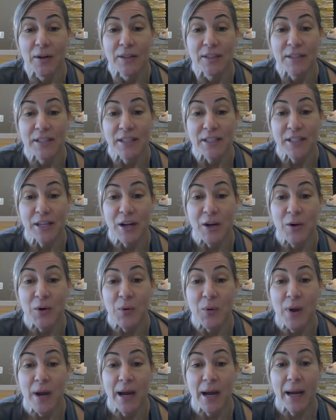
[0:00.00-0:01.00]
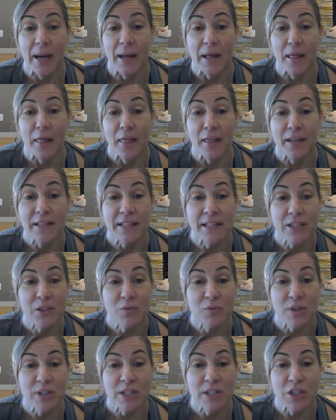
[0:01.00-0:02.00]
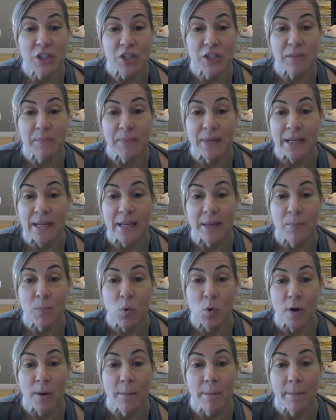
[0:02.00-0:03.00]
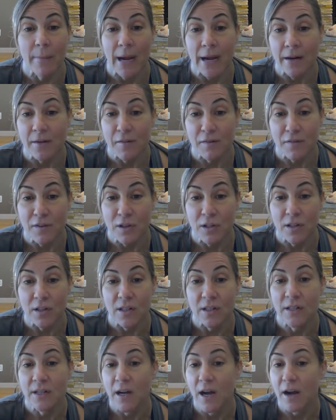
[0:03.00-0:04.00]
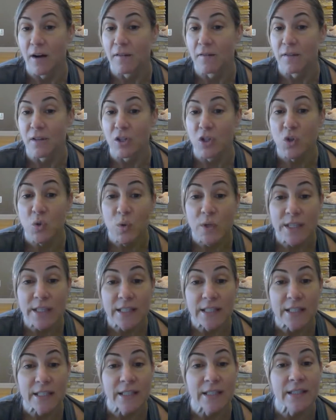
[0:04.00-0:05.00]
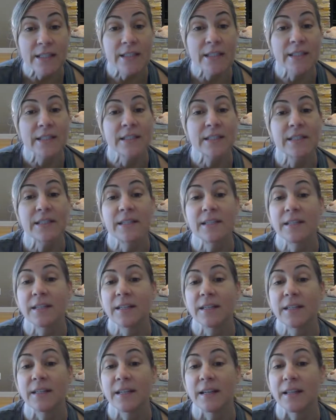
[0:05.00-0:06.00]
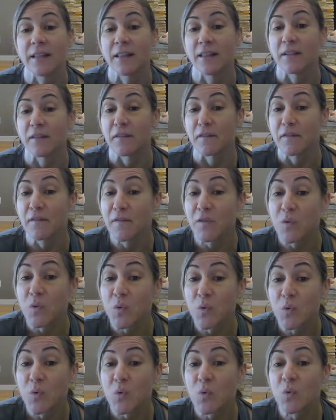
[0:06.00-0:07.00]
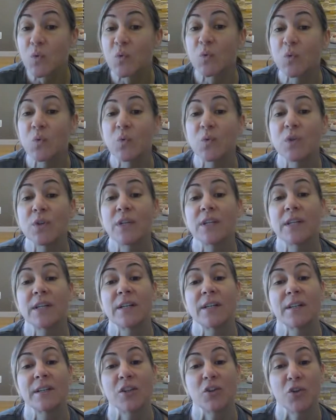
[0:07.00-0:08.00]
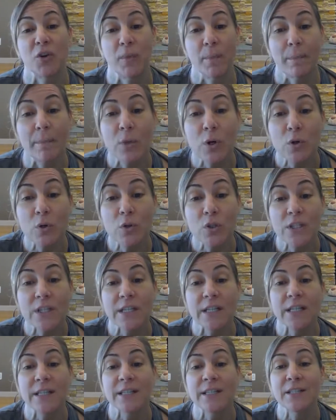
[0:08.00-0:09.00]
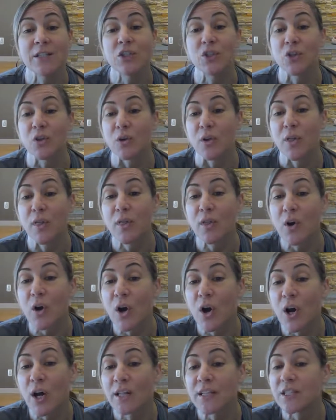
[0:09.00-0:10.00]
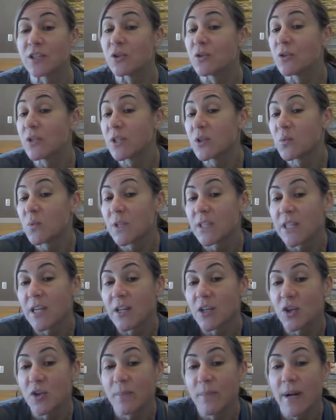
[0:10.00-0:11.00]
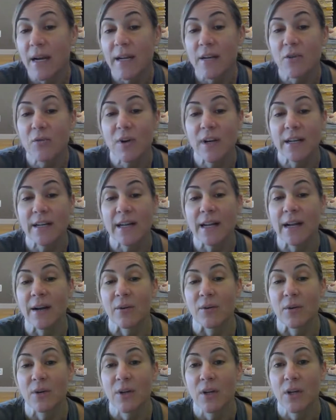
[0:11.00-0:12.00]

So, this is really just being more mindful of the choices in the food, your emotions, your thoughts. Notice what's on your mind right now.